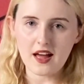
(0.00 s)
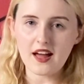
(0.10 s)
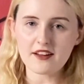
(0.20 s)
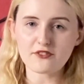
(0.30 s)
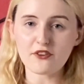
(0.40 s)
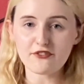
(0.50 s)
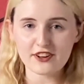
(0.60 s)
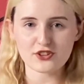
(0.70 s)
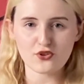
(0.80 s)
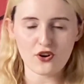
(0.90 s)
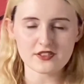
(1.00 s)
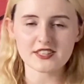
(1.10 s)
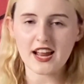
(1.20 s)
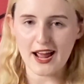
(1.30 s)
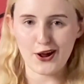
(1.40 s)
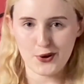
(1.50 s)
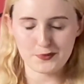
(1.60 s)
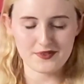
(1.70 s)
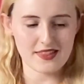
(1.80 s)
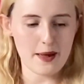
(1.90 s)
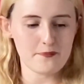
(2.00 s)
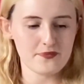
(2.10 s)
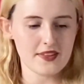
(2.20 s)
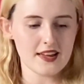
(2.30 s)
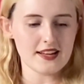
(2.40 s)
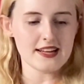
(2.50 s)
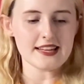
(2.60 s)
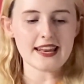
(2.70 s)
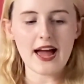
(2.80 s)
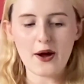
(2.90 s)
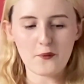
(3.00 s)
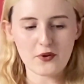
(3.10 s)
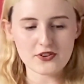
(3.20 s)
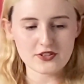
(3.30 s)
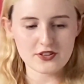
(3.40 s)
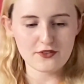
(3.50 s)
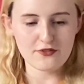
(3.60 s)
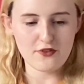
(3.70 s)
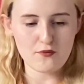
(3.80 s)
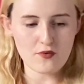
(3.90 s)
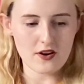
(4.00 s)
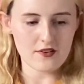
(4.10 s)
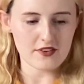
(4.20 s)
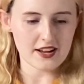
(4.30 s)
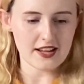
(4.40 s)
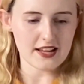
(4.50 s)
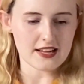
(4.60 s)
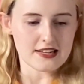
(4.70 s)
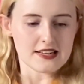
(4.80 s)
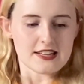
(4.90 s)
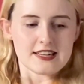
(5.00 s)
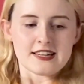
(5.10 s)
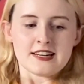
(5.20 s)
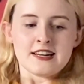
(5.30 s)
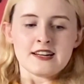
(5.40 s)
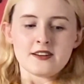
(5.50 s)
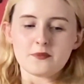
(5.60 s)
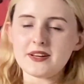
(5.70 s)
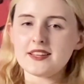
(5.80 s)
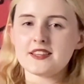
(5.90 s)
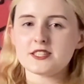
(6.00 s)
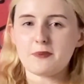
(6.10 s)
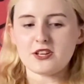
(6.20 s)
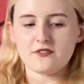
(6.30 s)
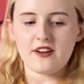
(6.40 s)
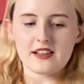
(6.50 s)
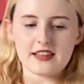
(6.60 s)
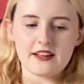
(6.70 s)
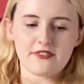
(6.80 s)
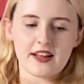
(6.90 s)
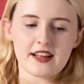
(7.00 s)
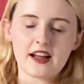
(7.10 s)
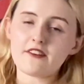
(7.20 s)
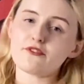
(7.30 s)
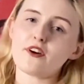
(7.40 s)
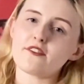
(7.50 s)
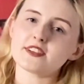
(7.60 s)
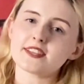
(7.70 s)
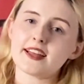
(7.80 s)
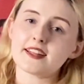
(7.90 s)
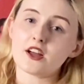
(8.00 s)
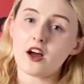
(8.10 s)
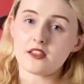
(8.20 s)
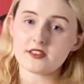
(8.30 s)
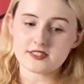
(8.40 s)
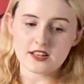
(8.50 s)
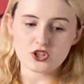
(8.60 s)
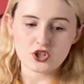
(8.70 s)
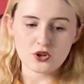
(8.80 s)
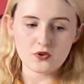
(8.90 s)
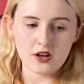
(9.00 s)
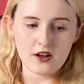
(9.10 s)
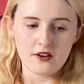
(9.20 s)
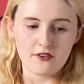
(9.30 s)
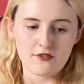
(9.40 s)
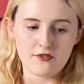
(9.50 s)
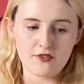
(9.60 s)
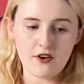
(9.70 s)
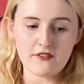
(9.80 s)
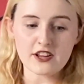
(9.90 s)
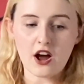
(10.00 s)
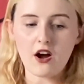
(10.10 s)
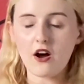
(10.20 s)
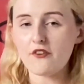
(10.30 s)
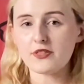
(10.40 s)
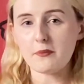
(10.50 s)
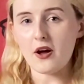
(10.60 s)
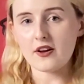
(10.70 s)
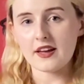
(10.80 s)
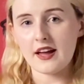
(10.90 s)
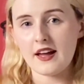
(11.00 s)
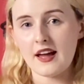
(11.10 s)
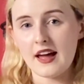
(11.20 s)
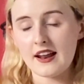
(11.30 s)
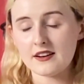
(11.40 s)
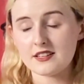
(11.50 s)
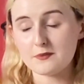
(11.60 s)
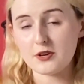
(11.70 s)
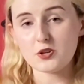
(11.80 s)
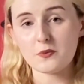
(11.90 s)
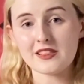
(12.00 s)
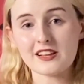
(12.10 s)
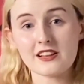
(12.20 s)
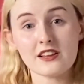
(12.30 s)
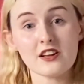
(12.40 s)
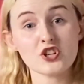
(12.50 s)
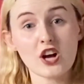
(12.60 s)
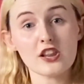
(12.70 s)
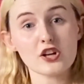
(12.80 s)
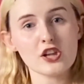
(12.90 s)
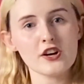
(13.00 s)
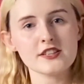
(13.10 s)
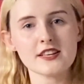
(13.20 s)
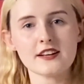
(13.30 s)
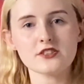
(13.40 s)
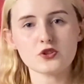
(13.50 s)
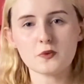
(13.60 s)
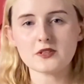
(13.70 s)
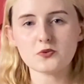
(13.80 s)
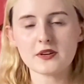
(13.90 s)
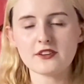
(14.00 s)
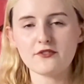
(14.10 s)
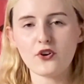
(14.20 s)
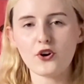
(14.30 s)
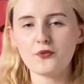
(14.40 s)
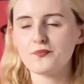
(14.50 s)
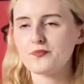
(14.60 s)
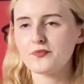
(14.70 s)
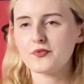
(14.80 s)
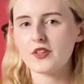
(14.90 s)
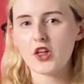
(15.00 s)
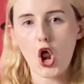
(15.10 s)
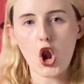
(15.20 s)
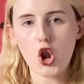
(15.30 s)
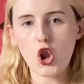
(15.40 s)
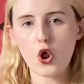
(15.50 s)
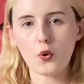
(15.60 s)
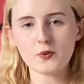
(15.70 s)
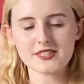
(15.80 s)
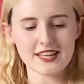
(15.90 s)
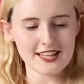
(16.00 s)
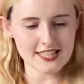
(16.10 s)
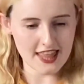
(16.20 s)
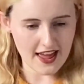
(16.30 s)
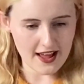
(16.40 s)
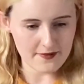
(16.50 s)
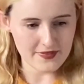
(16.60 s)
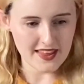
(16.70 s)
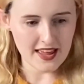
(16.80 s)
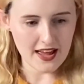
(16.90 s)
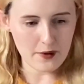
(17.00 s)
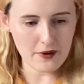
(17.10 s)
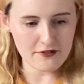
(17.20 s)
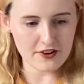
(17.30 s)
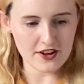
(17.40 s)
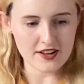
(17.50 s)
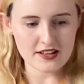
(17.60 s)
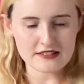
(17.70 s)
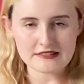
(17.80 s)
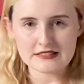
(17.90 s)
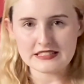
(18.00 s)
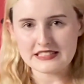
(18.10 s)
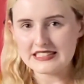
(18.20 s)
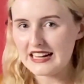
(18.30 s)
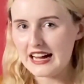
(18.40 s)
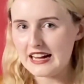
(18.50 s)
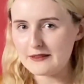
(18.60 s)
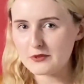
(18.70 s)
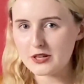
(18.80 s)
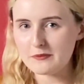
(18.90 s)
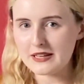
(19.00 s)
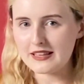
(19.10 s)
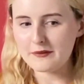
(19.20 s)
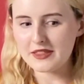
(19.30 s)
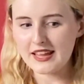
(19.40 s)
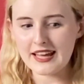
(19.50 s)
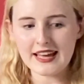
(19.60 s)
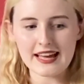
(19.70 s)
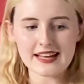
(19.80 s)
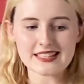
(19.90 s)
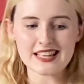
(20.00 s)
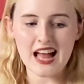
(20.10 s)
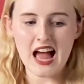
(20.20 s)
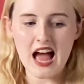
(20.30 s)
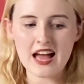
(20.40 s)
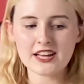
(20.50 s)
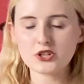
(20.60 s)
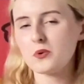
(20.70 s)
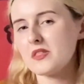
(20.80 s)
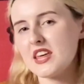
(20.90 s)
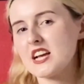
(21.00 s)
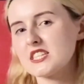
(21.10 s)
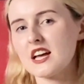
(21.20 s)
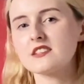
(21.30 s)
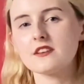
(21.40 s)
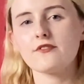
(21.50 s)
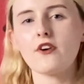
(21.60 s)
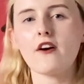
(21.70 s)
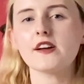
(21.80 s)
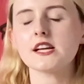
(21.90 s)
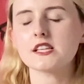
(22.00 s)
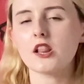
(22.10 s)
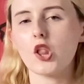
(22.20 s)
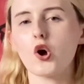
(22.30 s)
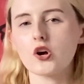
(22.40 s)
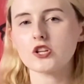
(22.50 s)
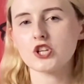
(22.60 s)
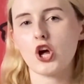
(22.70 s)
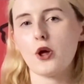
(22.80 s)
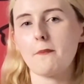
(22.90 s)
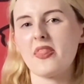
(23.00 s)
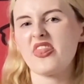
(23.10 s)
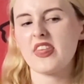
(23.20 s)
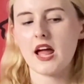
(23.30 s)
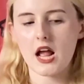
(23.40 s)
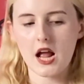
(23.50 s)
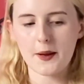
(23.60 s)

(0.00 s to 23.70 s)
I've got fingers crossed and high hopes for them. Now, on to Ferrari. With Sebastian Vettel leaving and Ferrari signing Carlos Sainz Jr., Ferrari are off the market, and especially with Charles Leclerc signed till 2024, no seats there. However, I'm going to be a little bit thingy, is I don't think Sainz and Ferrari is a long-term thing.